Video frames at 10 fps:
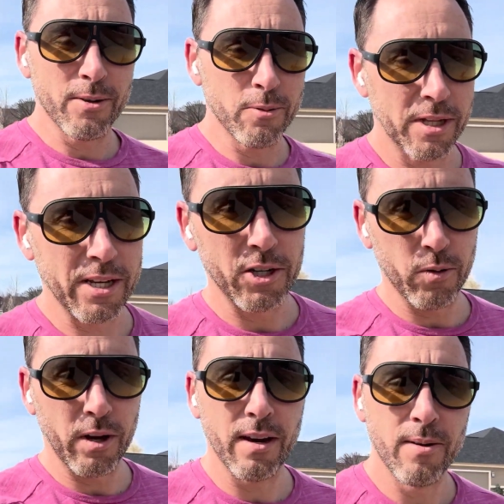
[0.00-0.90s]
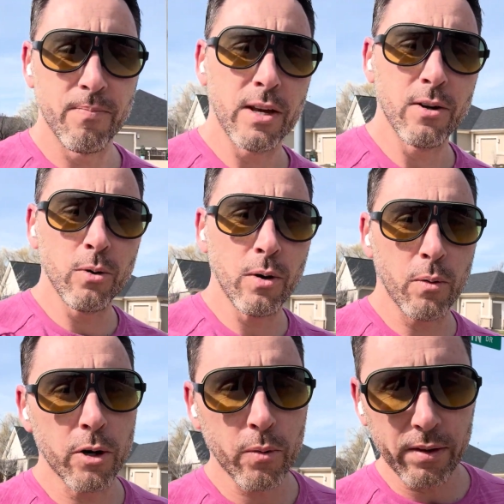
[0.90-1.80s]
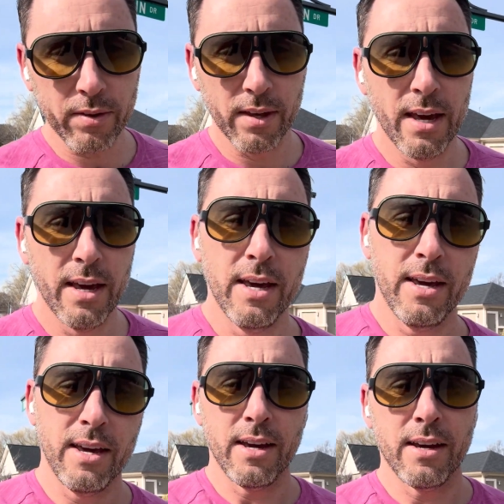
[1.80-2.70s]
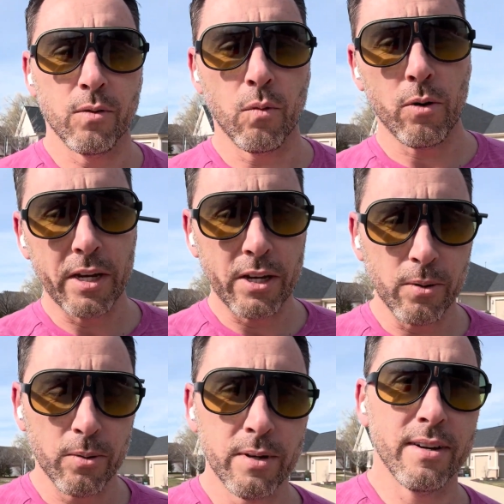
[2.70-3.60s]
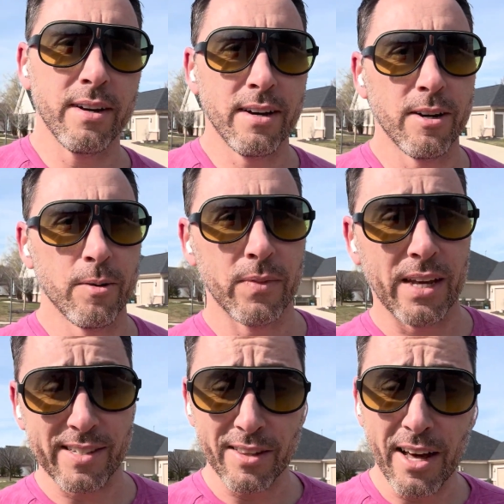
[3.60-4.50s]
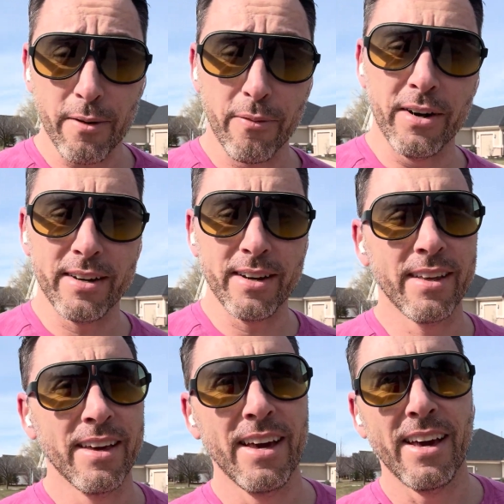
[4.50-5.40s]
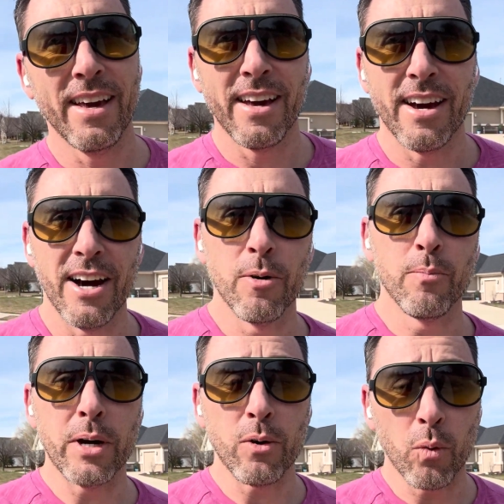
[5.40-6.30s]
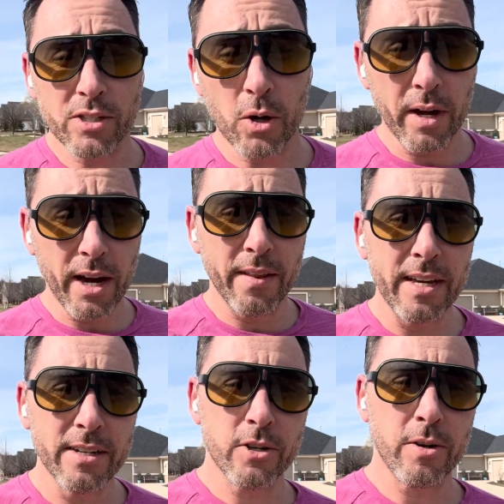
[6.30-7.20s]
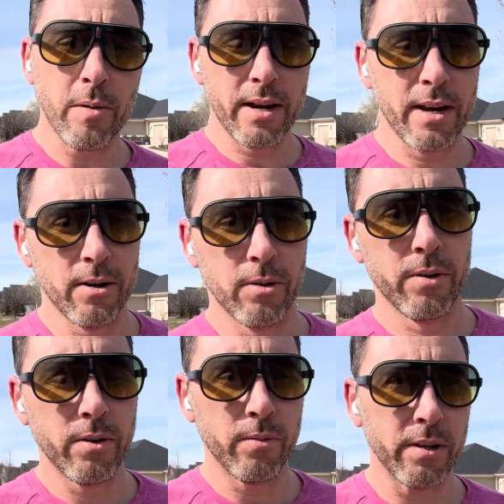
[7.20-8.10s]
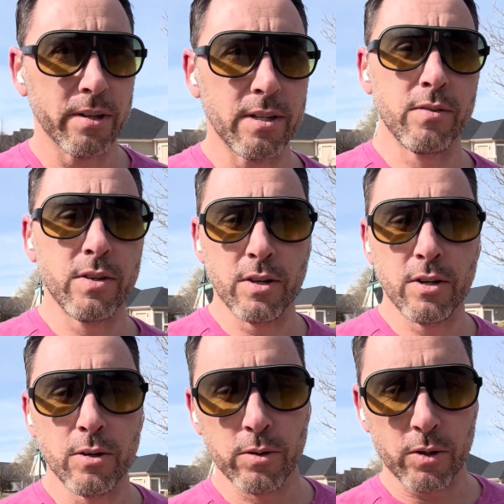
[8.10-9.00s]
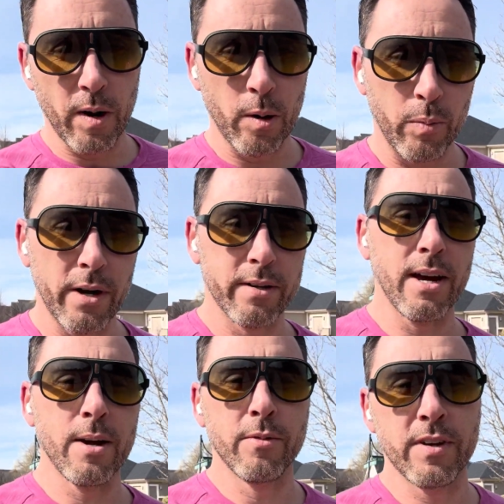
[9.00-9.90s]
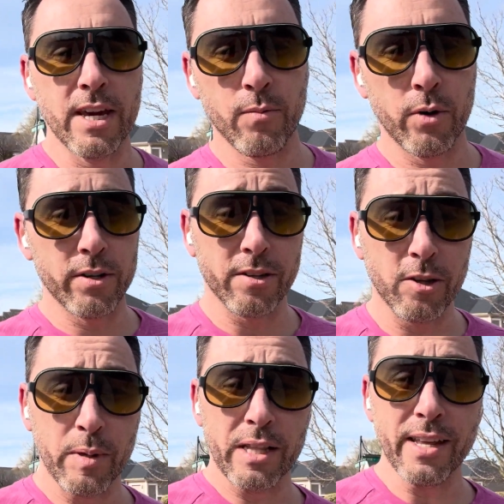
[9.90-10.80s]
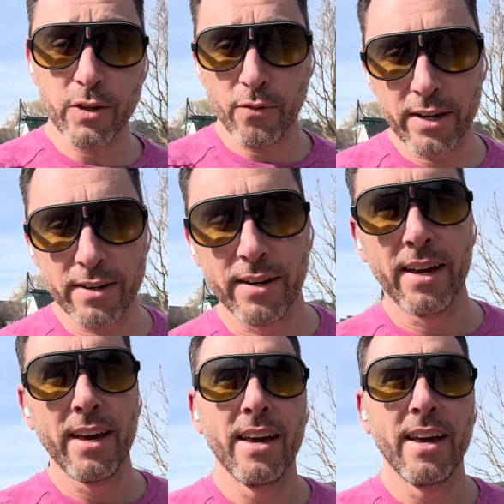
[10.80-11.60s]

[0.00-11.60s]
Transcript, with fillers: Really enjoy who I work with and what we do. Um, it's a lot of fun. Um, but what's going on in the industry right now relative to the news around Broadcom and VMware is a little bit less fun.